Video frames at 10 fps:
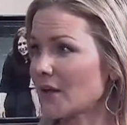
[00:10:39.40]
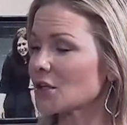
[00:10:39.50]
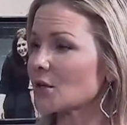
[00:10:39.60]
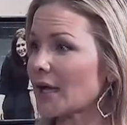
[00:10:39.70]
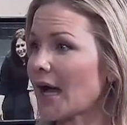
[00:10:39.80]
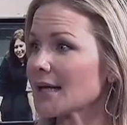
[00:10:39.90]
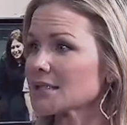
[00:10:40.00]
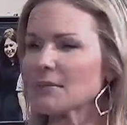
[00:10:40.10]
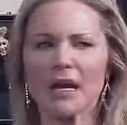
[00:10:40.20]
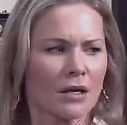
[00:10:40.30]
fellow
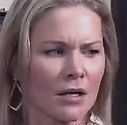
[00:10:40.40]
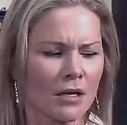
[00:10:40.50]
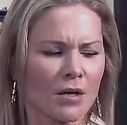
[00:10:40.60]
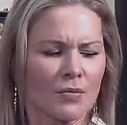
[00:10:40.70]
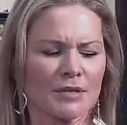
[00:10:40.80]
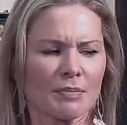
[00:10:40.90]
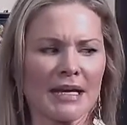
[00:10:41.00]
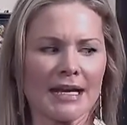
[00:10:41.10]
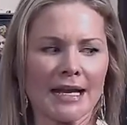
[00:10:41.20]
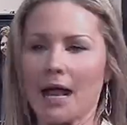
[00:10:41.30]
castmate was
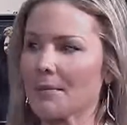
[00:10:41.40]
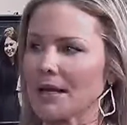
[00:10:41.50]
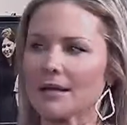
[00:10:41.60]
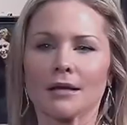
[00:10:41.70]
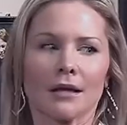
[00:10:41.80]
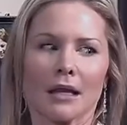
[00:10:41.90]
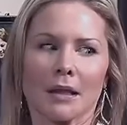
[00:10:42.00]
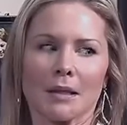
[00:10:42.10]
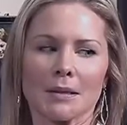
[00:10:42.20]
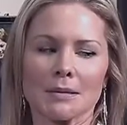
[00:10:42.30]
peeking at me
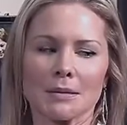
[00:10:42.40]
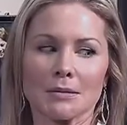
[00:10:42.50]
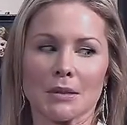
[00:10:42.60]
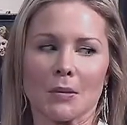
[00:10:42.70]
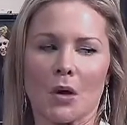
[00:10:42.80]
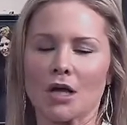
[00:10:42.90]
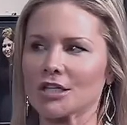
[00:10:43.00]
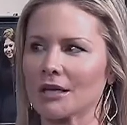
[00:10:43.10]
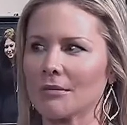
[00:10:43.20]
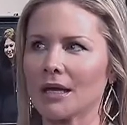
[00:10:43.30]
like this. He was like
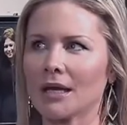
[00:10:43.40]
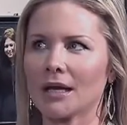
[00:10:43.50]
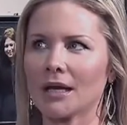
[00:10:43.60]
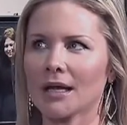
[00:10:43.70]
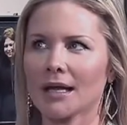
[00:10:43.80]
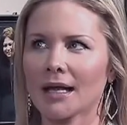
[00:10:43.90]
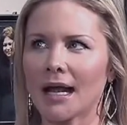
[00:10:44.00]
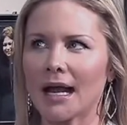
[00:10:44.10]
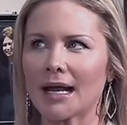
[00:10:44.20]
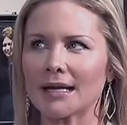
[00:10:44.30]
watching me,
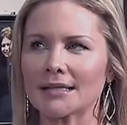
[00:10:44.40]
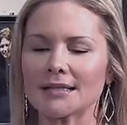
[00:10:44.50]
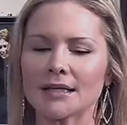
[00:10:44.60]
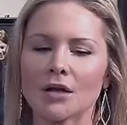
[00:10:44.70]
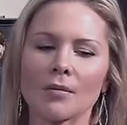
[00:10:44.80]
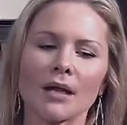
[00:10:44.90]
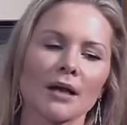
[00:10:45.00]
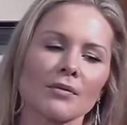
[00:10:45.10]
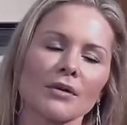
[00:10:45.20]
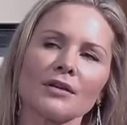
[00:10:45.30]
and I said, "Oh my
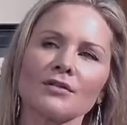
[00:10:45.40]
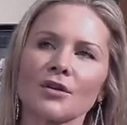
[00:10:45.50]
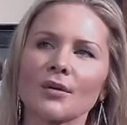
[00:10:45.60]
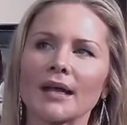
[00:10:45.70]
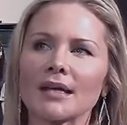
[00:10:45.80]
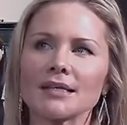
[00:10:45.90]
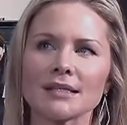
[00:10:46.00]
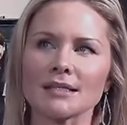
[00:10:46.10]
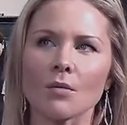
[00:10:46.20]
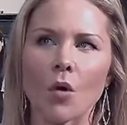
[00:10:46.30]
God, what are you doing?" He
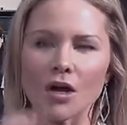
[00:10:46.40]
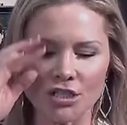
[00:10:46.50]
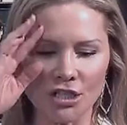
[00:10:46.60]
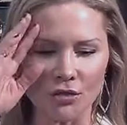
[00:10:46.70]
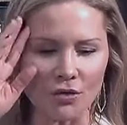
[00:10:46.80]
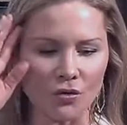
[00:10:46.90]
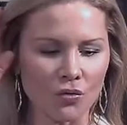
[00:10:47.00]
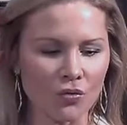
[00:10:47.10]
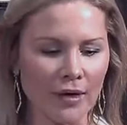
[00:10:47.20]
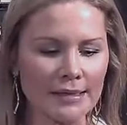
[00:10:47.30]
says, "I'm watching you. You're
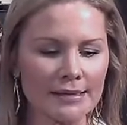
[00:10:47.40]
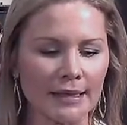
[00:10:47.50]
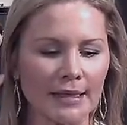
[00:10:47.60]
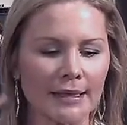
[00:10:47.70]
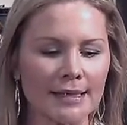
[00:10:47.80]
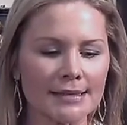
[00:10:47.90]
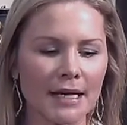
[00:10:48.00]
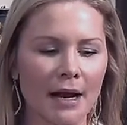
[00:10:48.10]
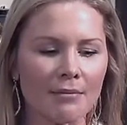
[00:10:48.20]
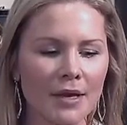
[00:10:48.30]
crazy." And I
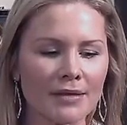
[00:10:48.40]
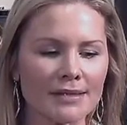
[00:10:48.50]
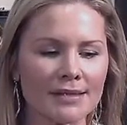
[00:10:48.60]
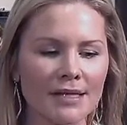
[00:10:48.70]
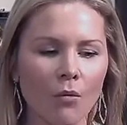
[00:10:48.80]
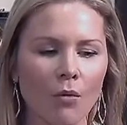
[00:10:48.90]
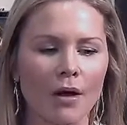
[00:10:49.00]
said, This is